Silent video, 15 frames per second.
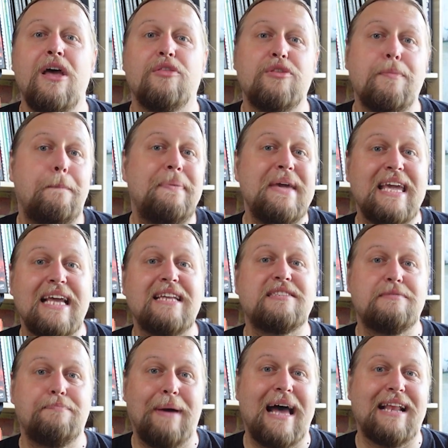The
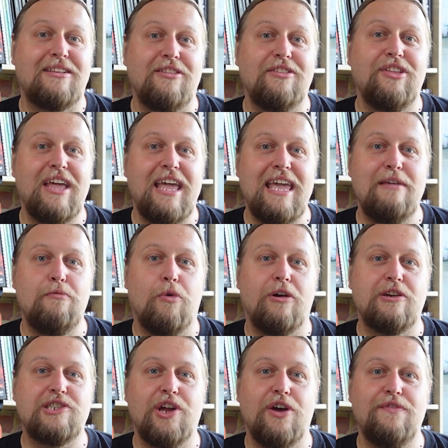biggest battle that he
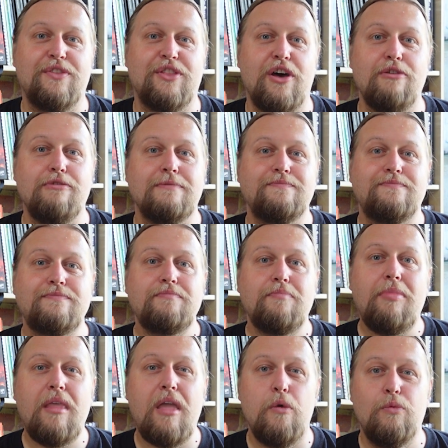watched over, though,
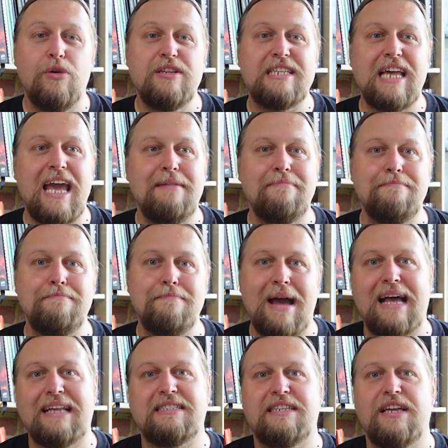was a
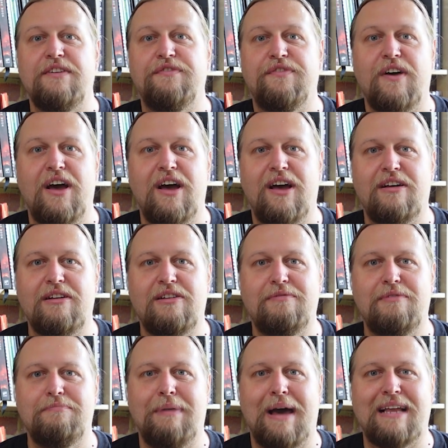massive
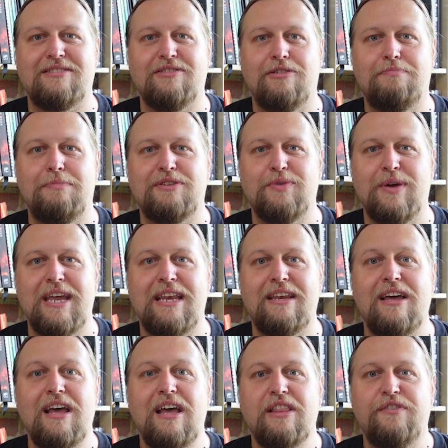battle
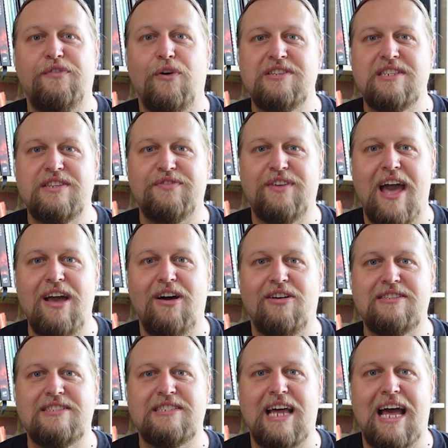between the forces of
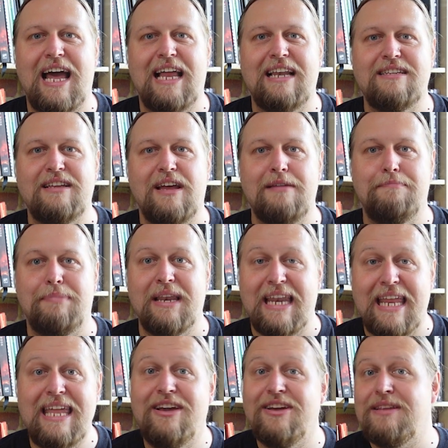Chaos and a
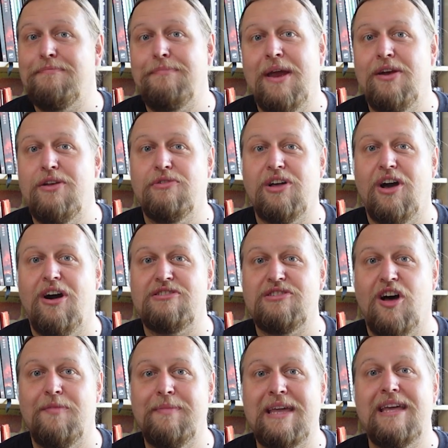beleaguered Imperial Guard
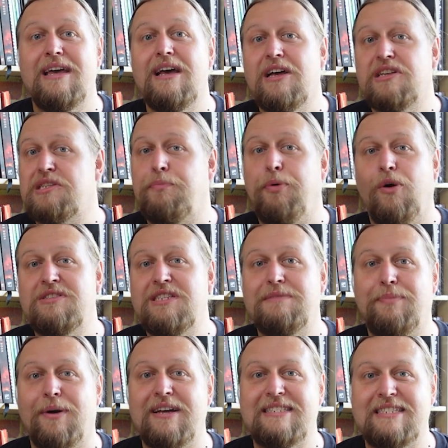army
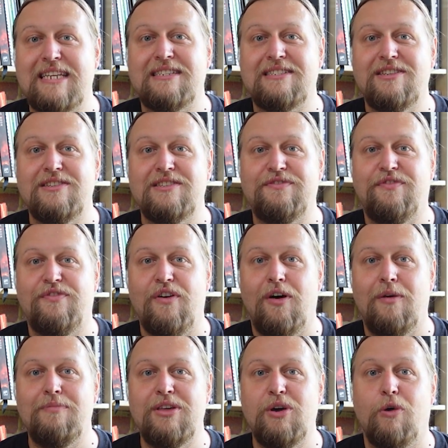supported by sisters
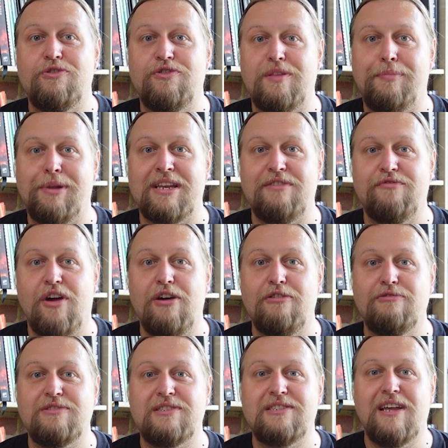from the Order of the Bloody
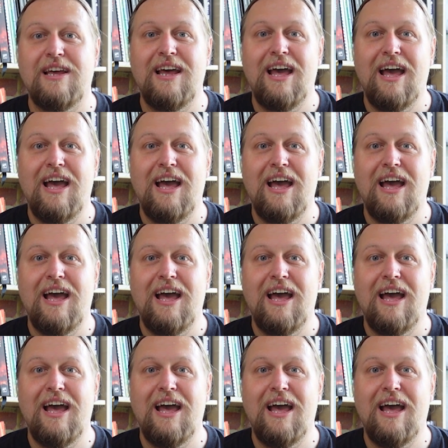Rose.